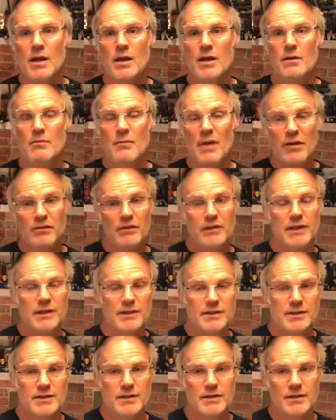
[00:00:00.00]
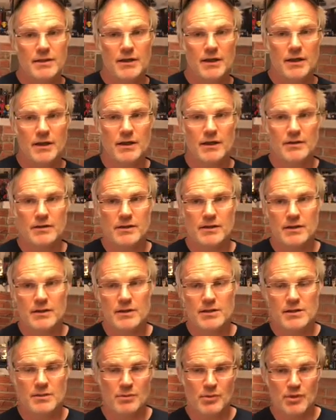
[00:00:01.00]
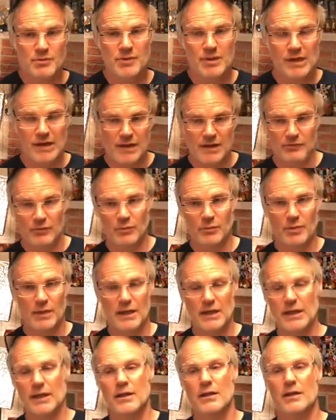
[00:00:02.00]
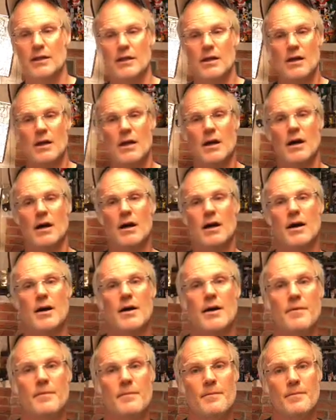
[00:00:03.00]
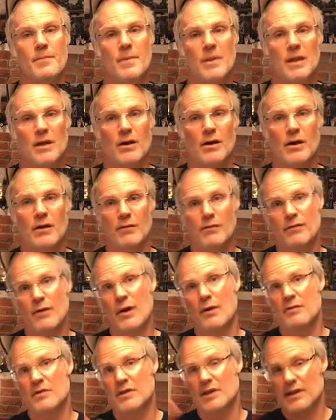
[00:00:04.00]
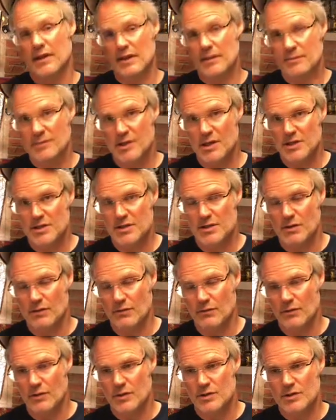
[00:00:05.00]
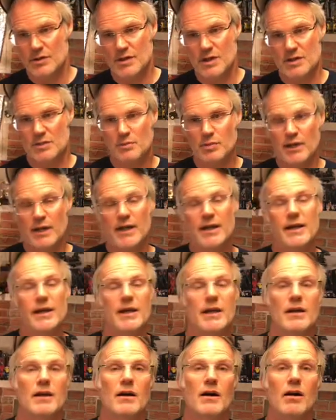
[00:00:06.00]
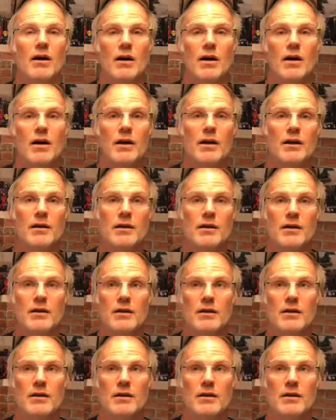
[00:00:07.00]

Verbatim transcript: Mevolent, uh, the supremely evil being um, of, of the Leibniz universe, is planning on.